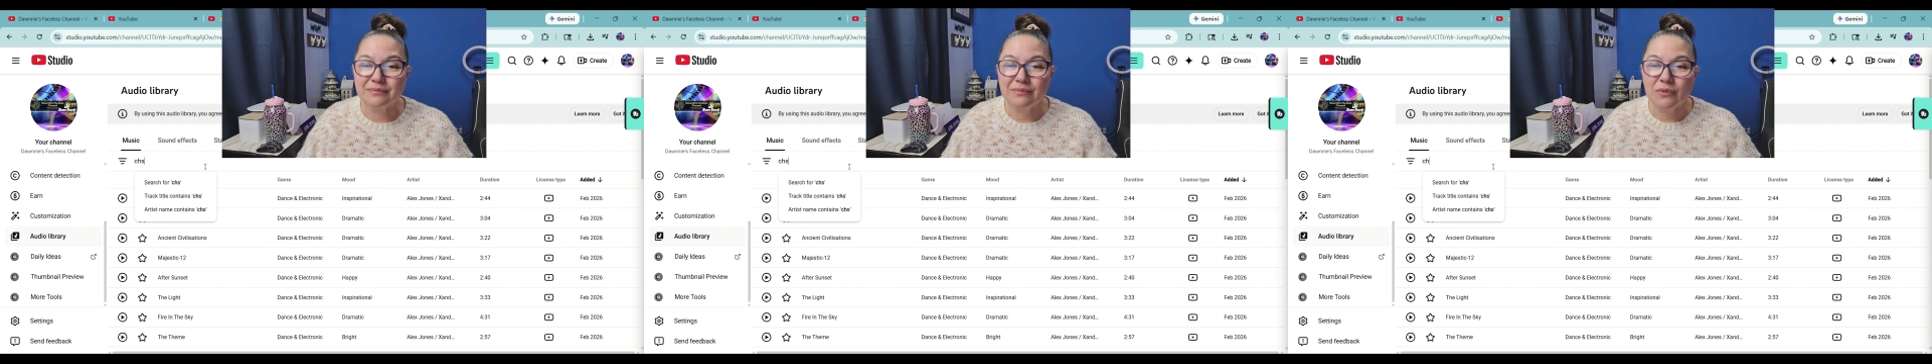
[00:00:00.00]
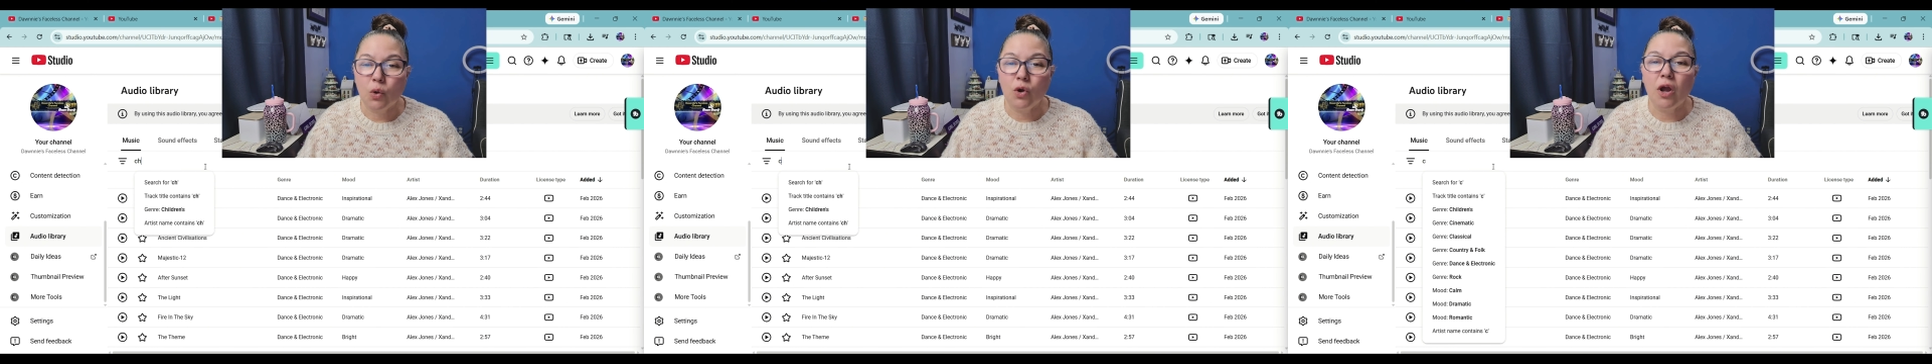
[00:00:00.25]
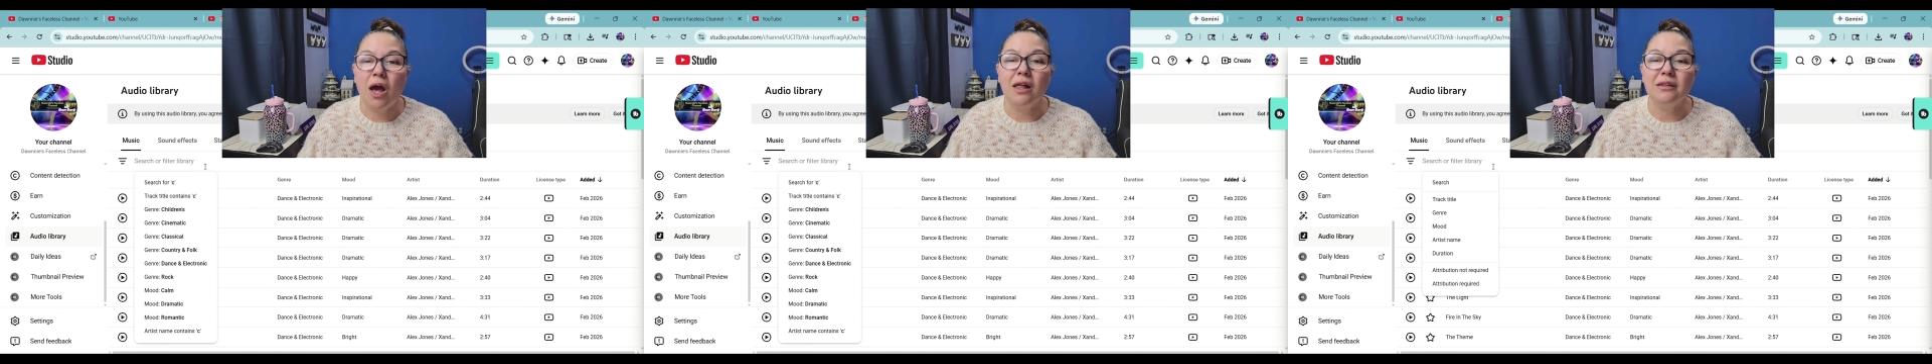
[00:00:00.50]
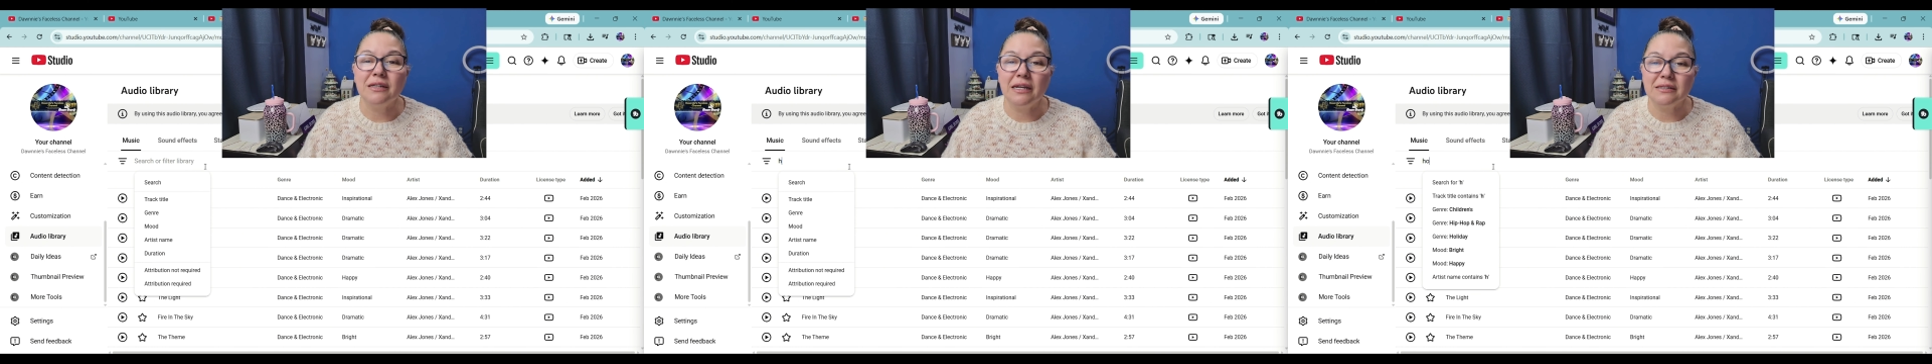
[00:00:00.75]
or
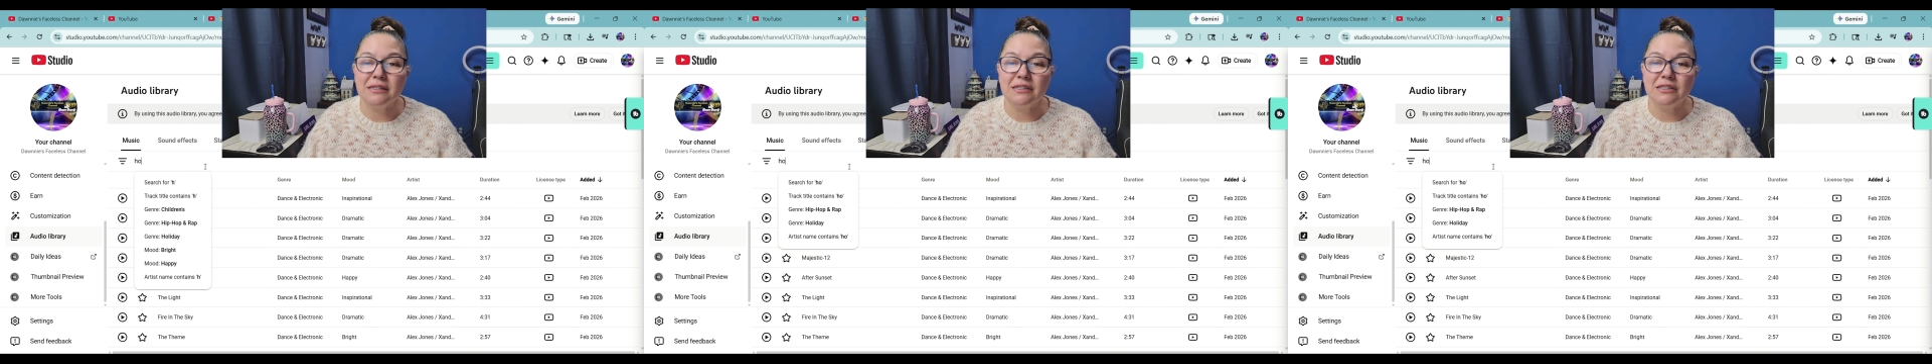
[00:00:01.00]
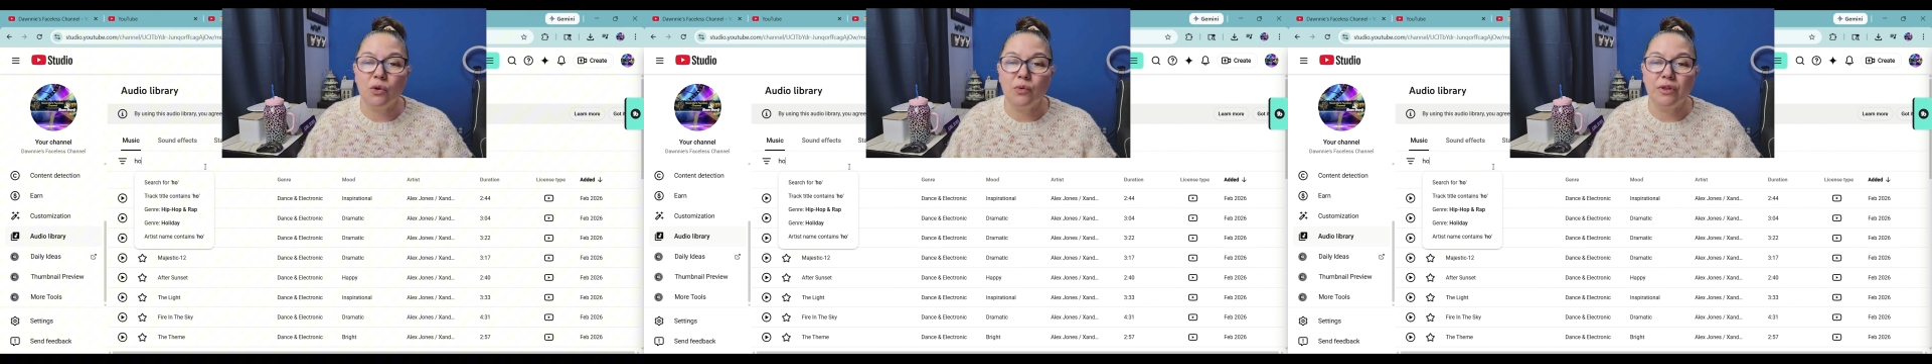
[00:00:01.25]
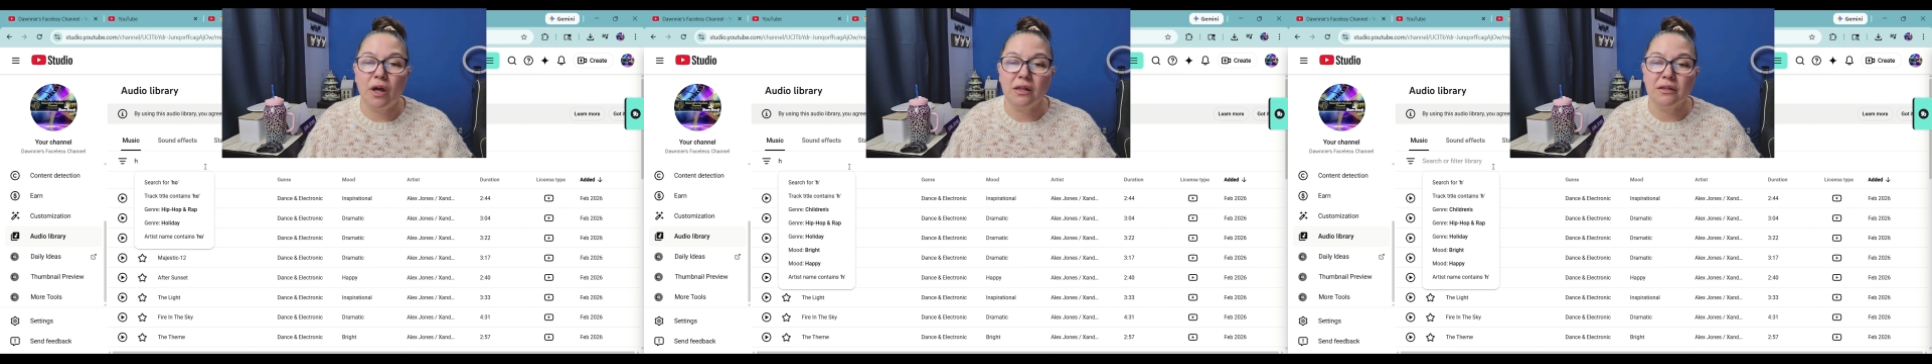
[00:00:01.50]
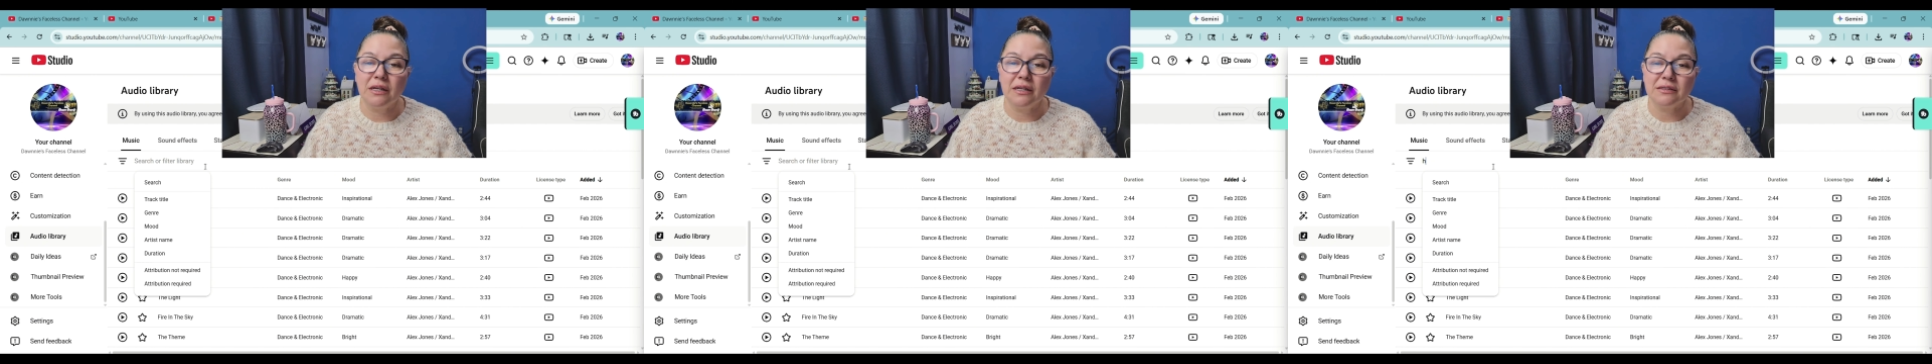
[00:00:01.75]
holidays. Let's go with
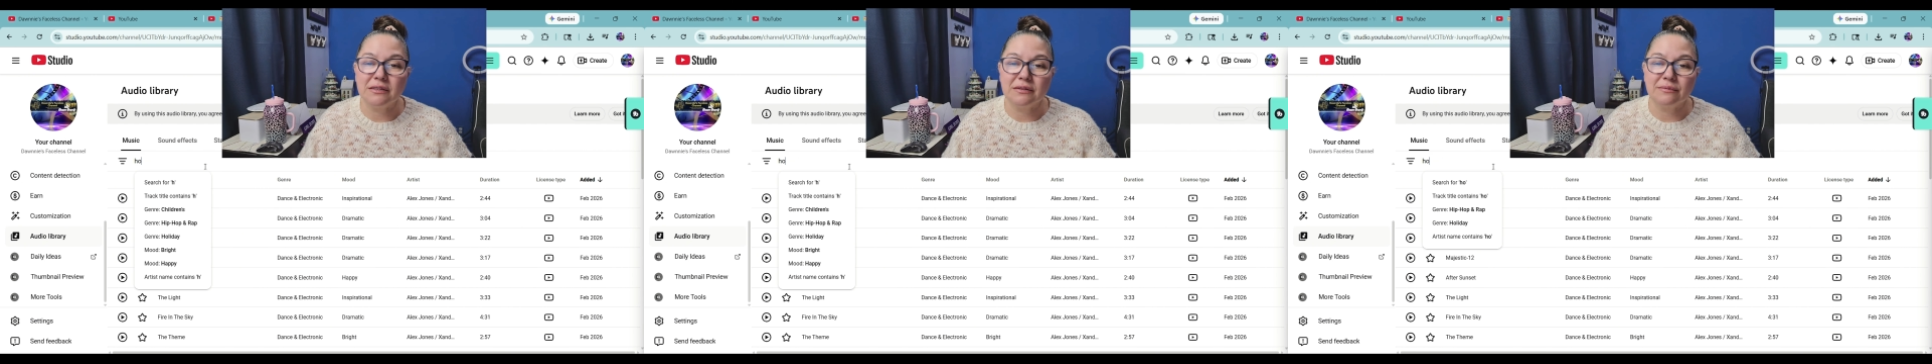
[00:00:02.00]
holidays.